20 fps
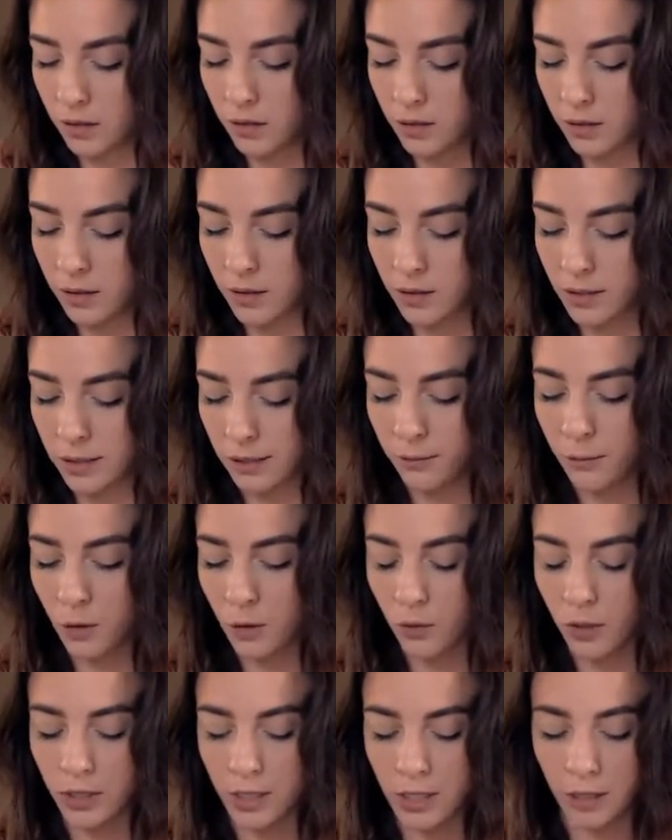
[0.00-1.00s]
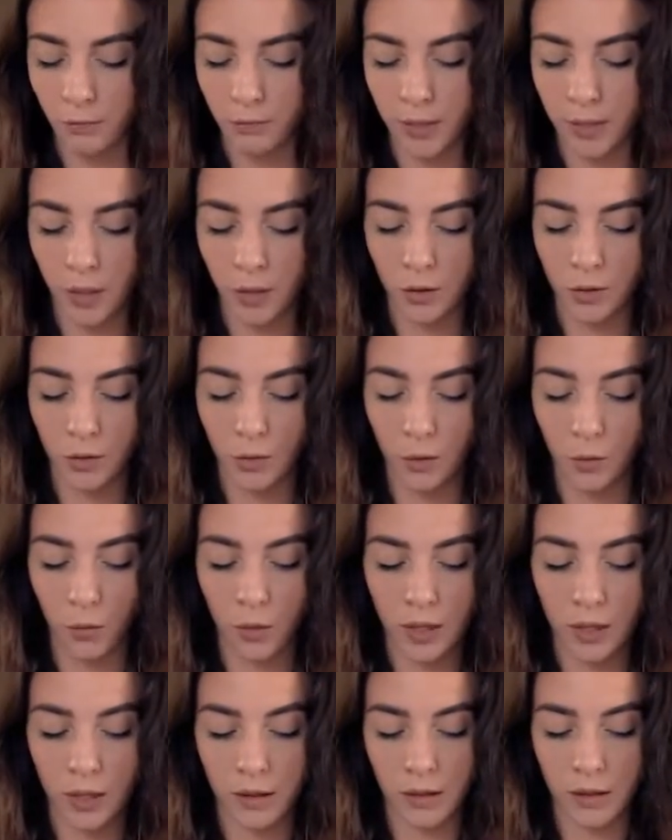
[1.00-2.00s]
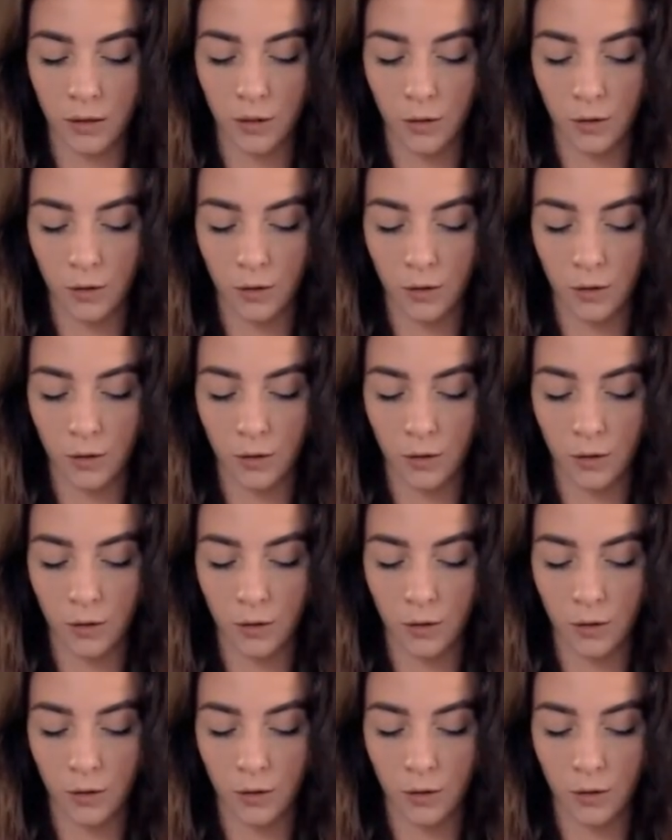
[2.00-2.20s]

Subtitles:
Someone wants to build with you.